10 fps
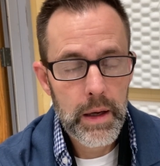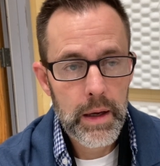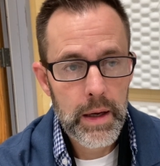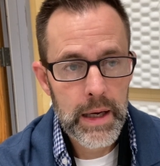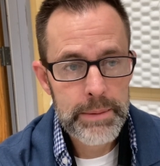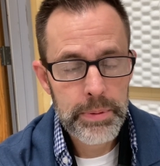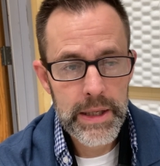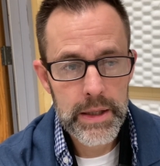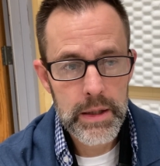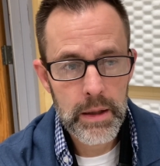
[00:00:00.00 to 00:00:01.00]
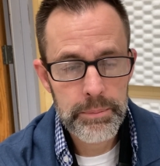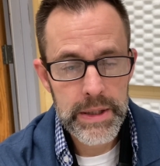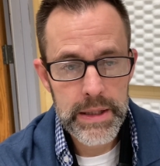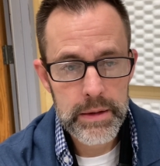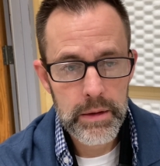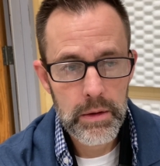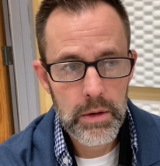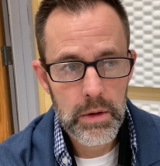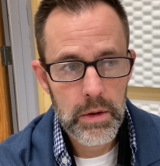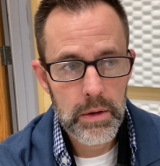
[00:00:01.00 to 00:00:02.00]
I play unaccompanied
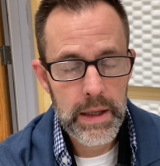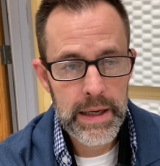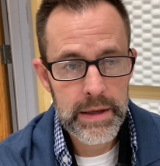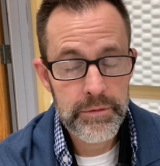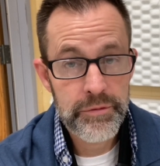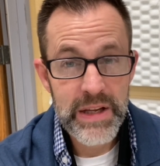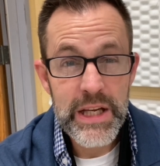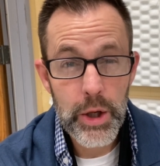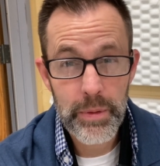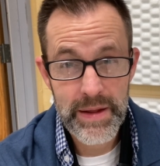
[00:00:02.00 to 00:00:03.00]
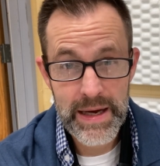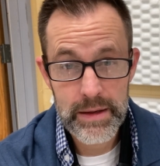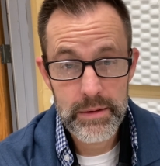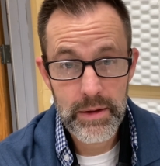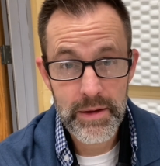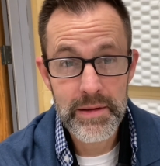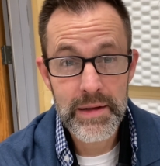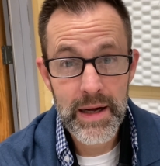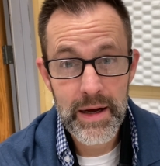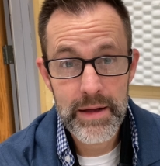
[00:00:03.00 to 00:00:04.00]
and video that a
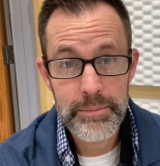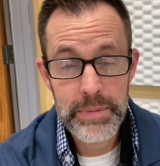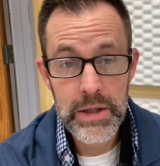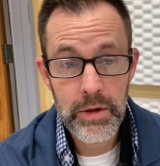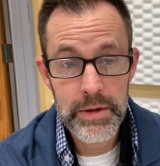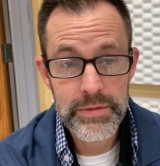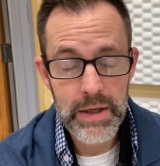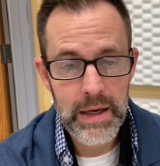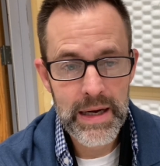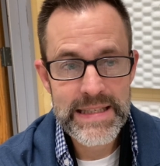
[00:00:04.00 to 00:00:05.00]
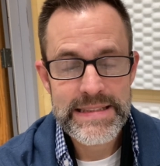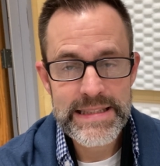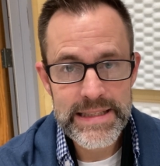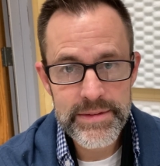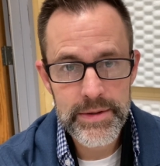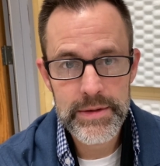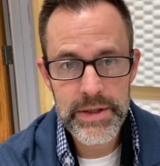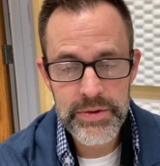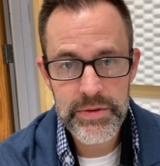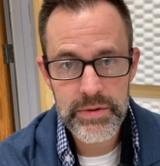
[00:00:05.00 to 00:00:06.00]
lot because I need to
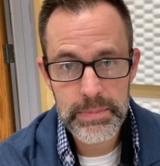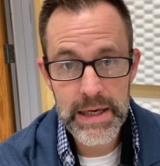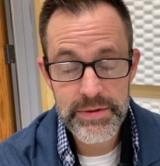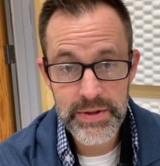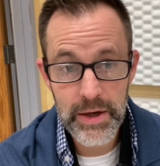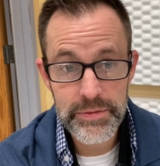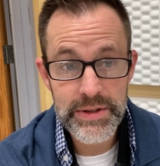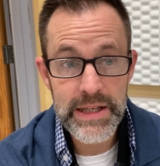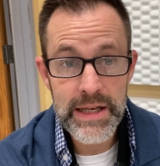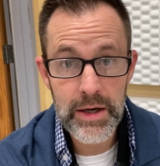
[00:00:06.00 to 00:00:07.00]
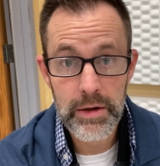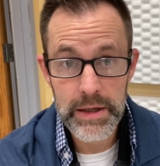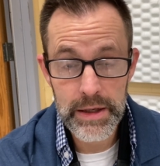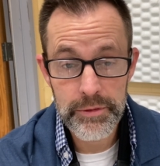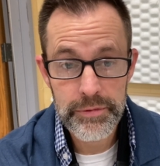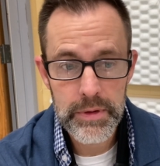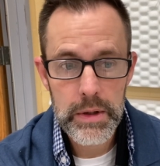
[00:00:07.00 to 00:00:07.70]
listen to myself to hear if